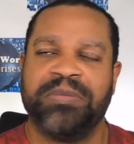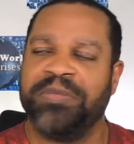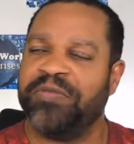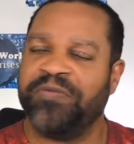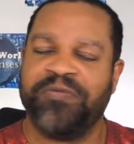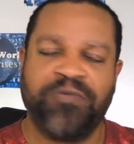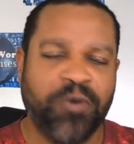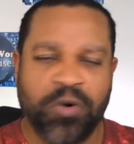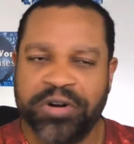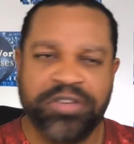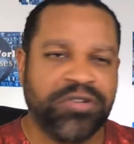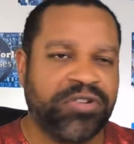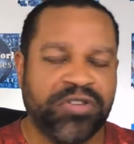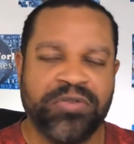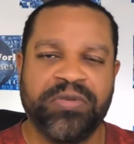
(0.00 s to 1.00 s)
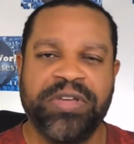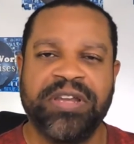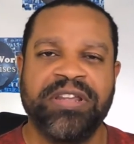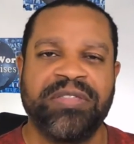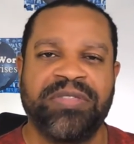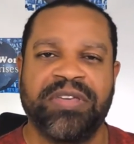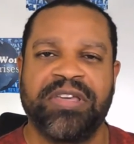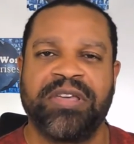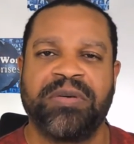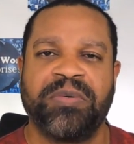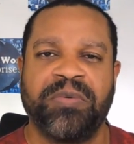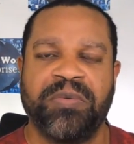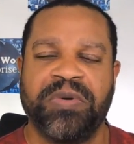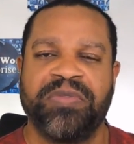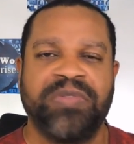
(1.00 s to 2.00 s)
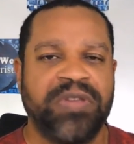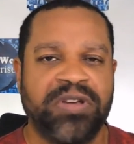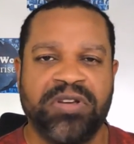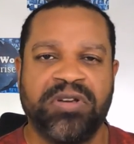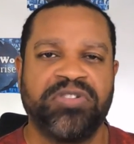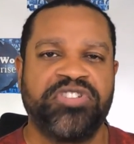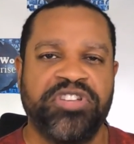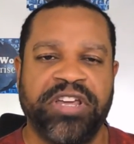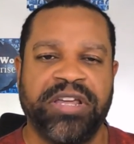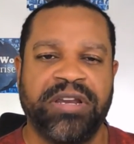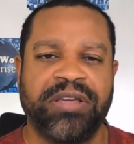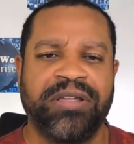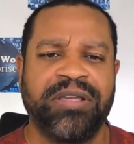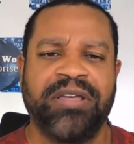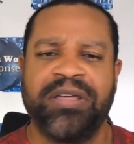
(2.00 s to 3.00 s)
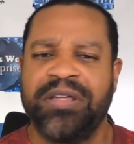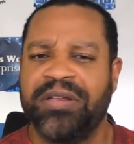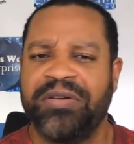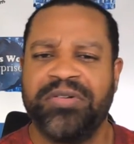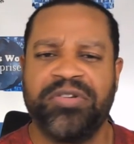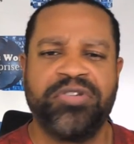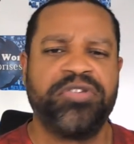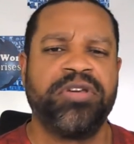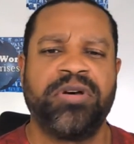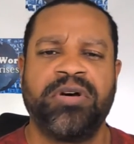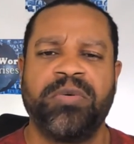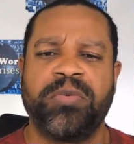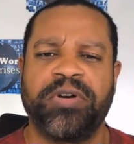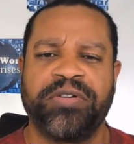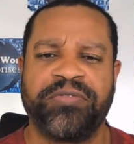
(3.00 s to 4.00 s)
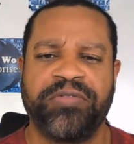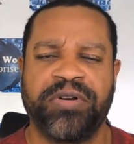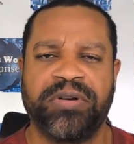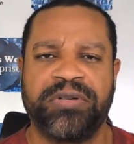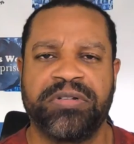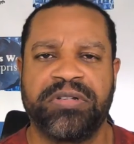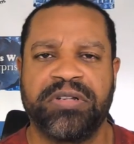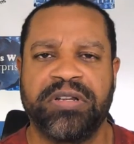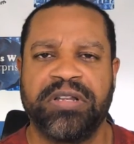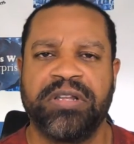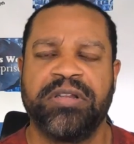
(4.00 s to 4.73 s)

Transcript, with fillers: before you do anything with negotiating, do your homework first.